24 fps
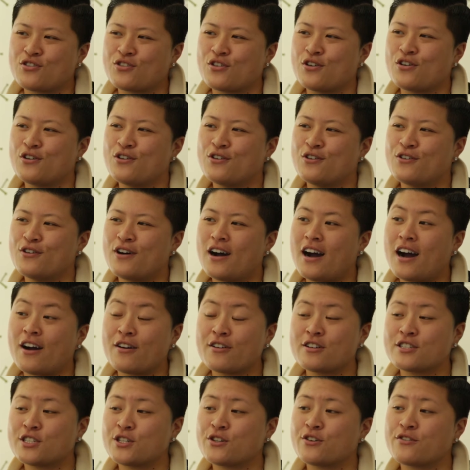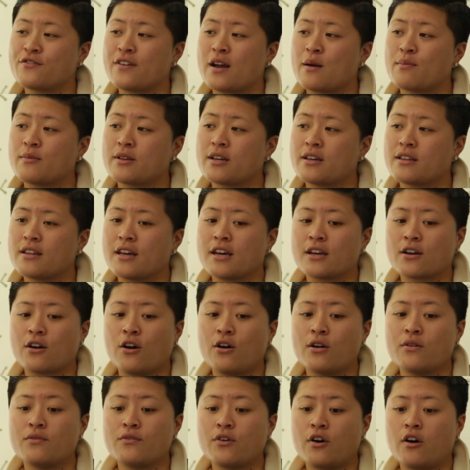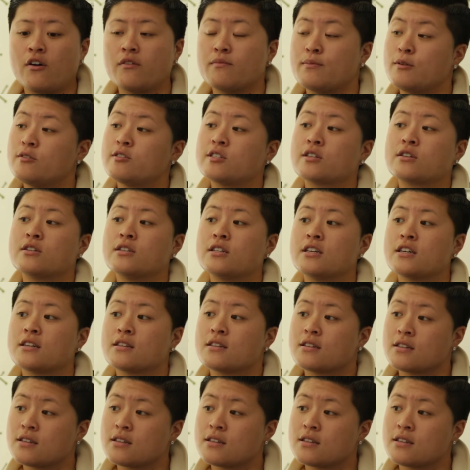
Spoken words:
So how is your family like all involved musically?